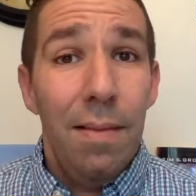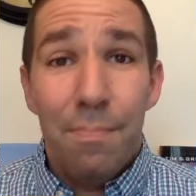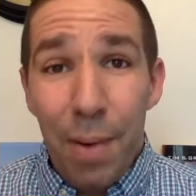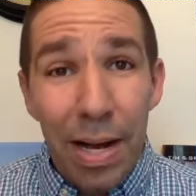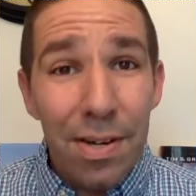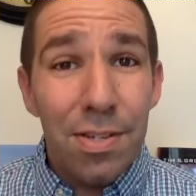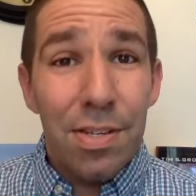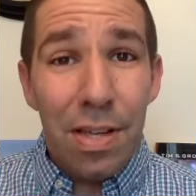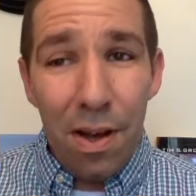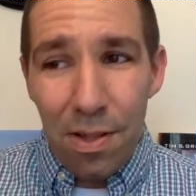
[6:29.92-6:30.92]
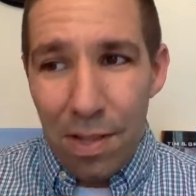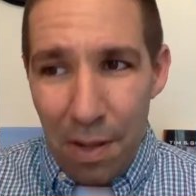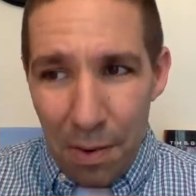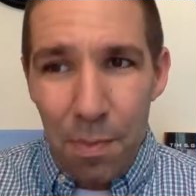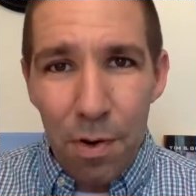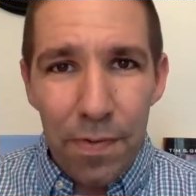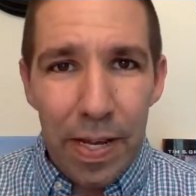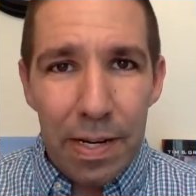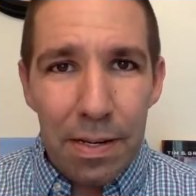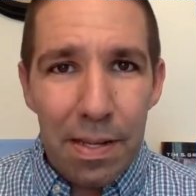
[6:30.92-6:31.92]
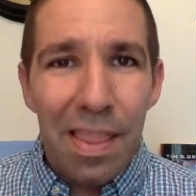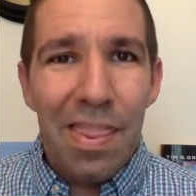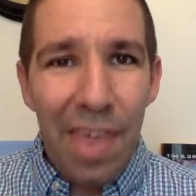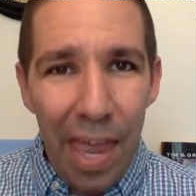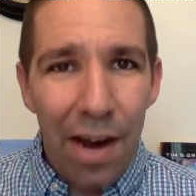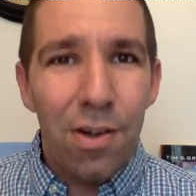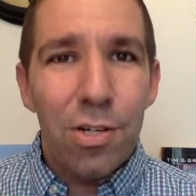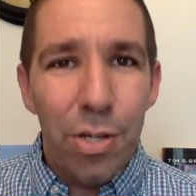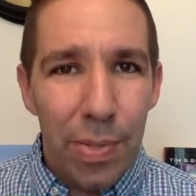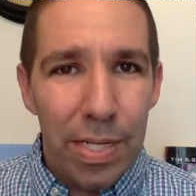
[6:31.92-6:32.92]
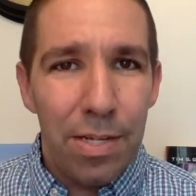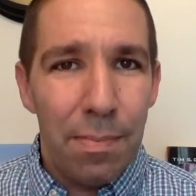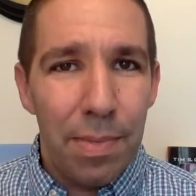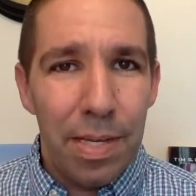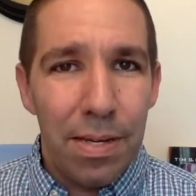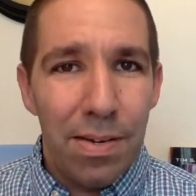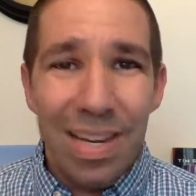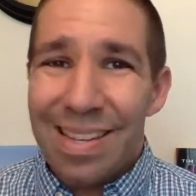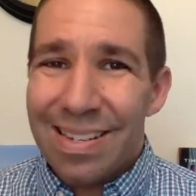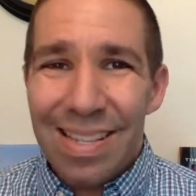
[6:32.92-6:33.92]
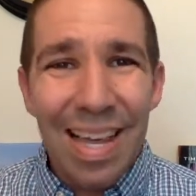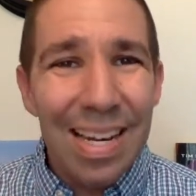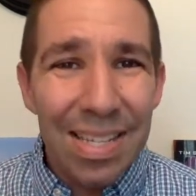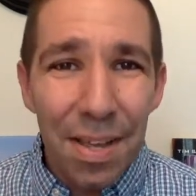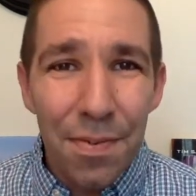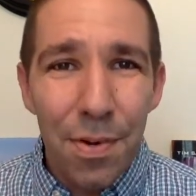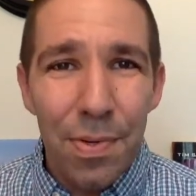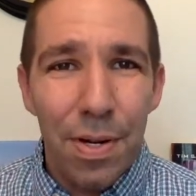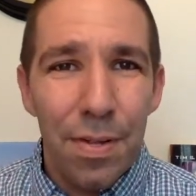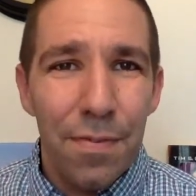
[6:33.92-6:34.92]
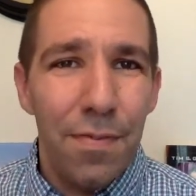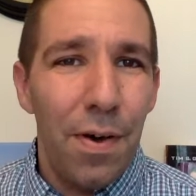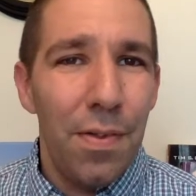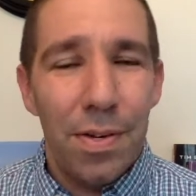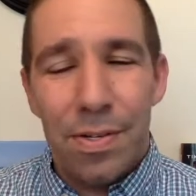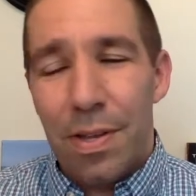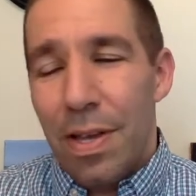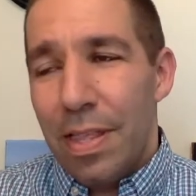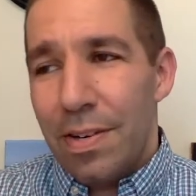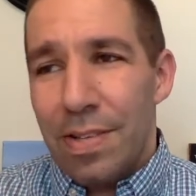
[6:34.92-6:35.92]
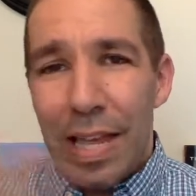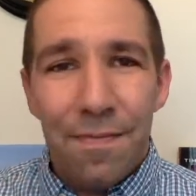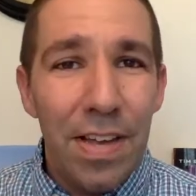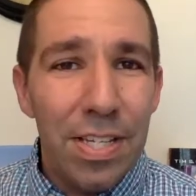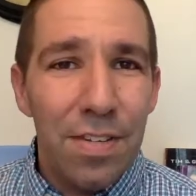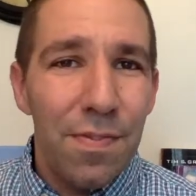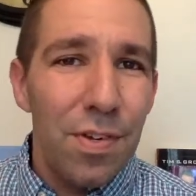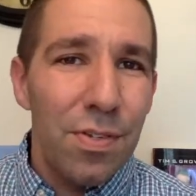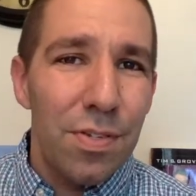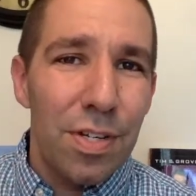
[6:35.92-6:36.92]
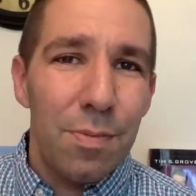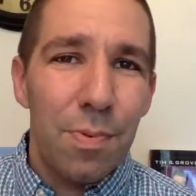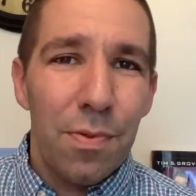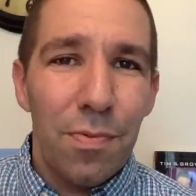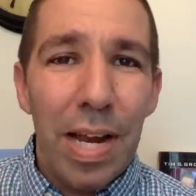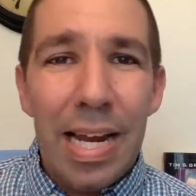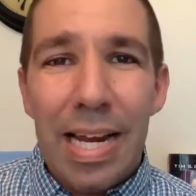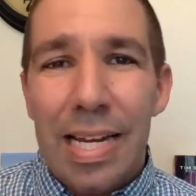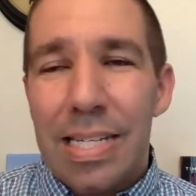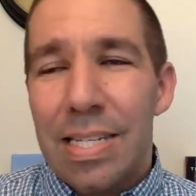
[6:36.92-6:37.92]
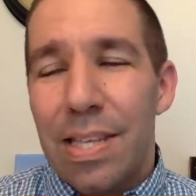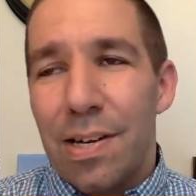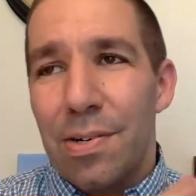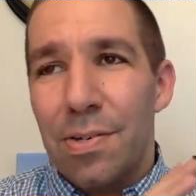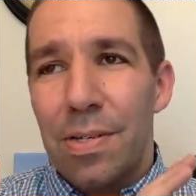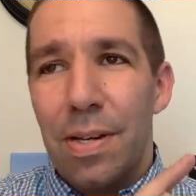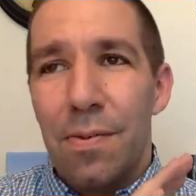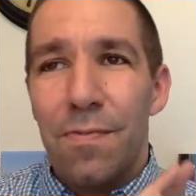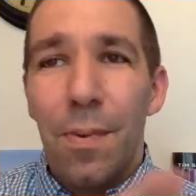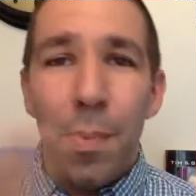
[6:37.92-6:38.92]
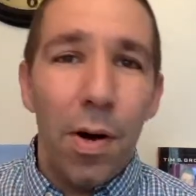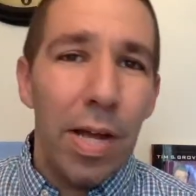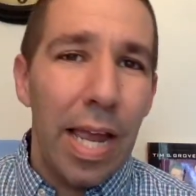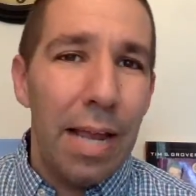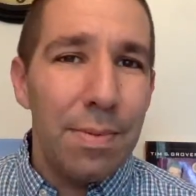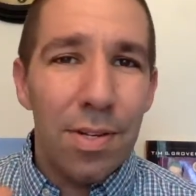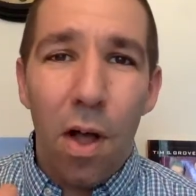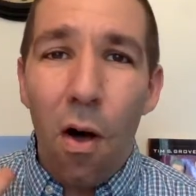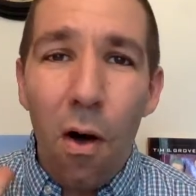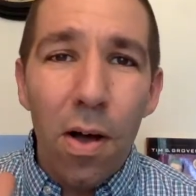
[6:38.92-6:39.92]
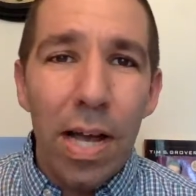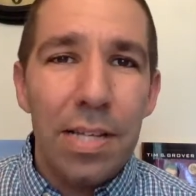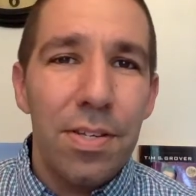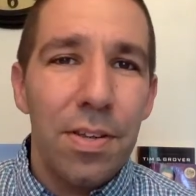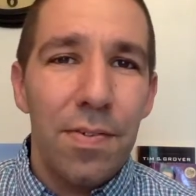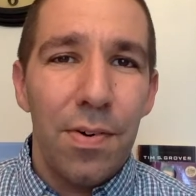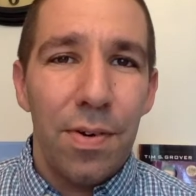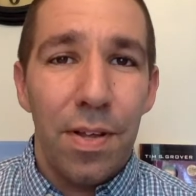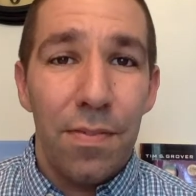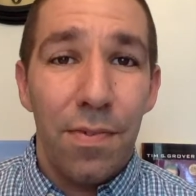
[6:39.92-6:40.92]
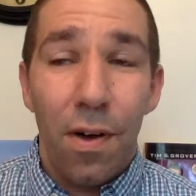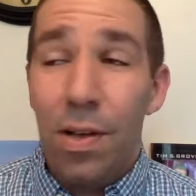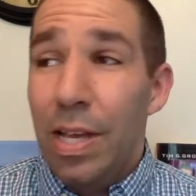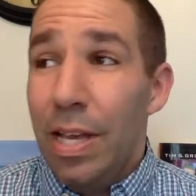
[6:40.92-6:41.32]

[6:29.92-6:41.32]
buyers are motivated. They are doing something. Okay, there's a lot of stuff going on in the fall. There's festivals, there's parades, there's, you know, football games, there's all kinds of stuff going on in the fall.